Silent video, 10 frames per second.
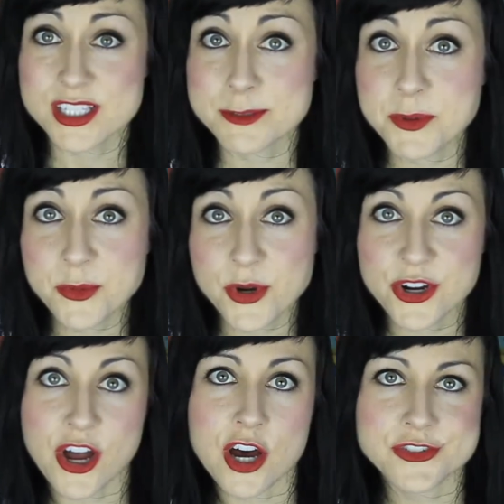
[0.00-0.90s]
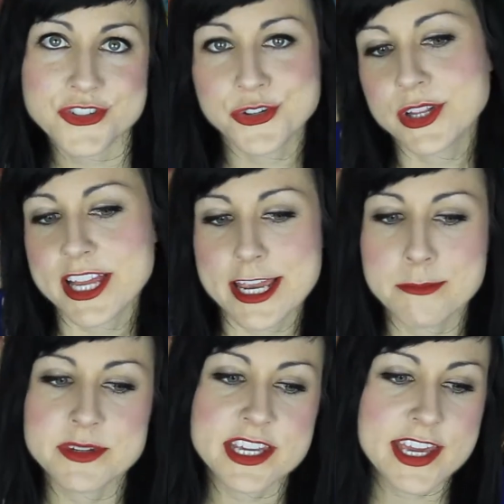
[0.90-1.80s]
Spielberg also
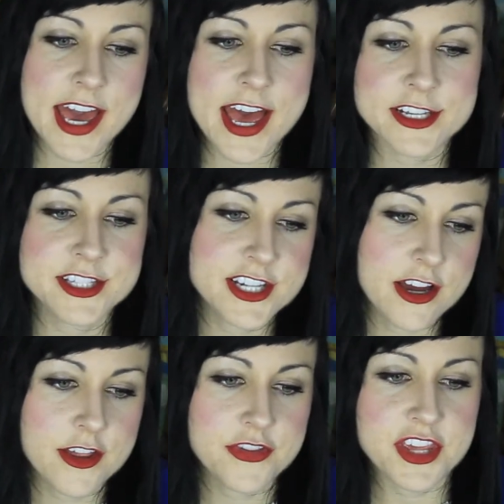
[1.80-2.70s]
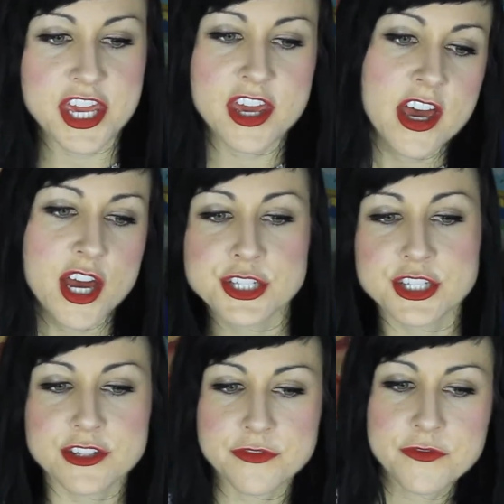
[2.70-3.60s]
claimed he had done the
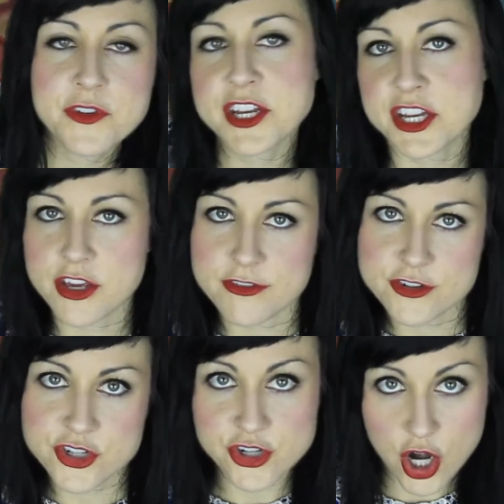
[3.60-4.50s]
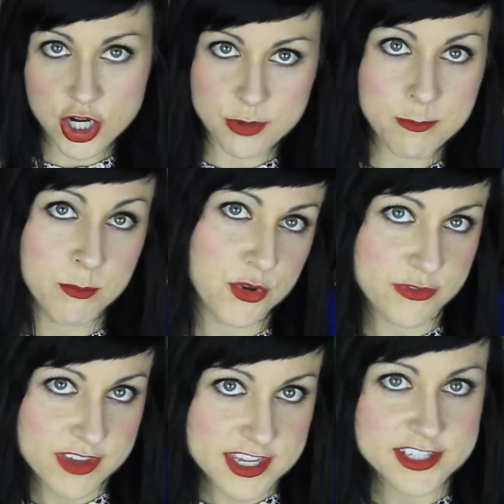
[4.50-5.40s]
definitive shark
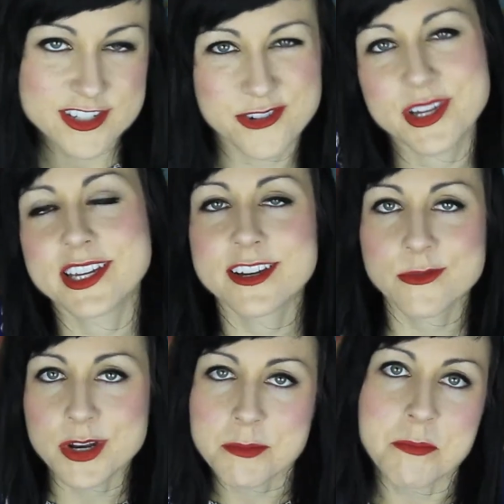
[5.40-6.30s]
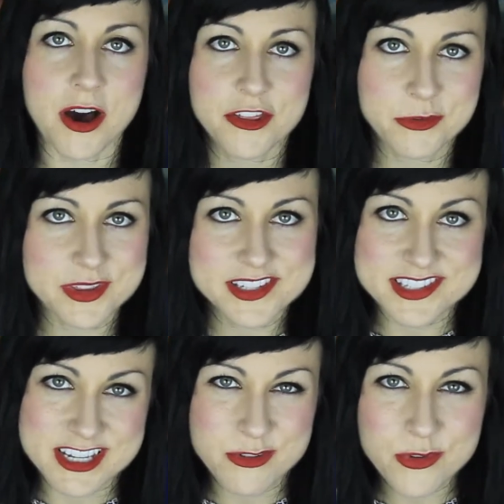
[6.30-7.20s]
movie, so he didn't want to bother with a
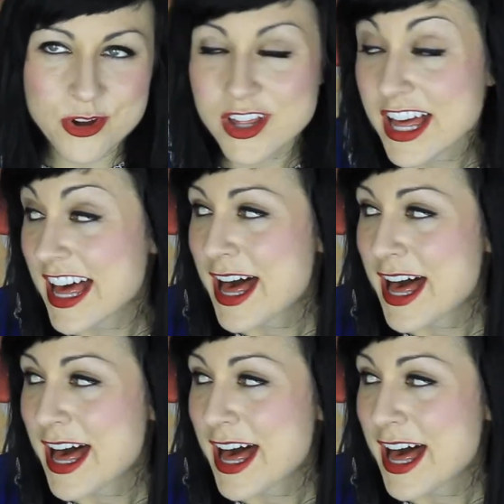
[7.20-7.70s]
sequel.